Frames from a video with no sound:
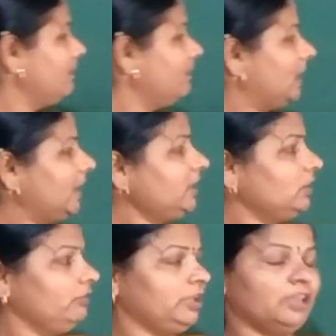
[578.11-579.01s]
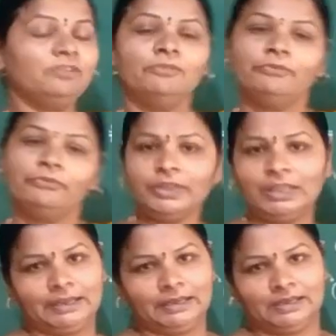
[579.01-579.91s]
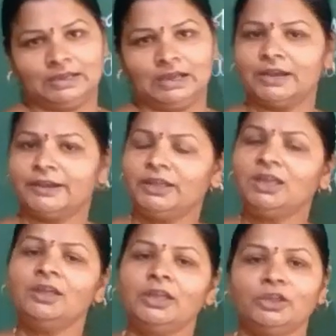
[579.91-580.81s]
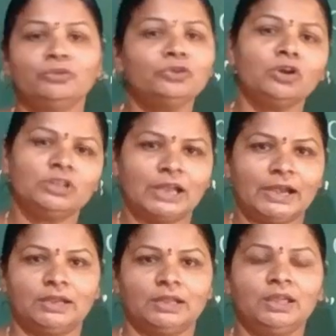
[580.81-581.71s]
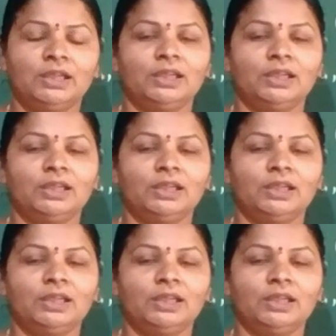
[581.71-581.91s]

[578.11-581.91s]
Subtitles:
but we can feel it. Already you know that.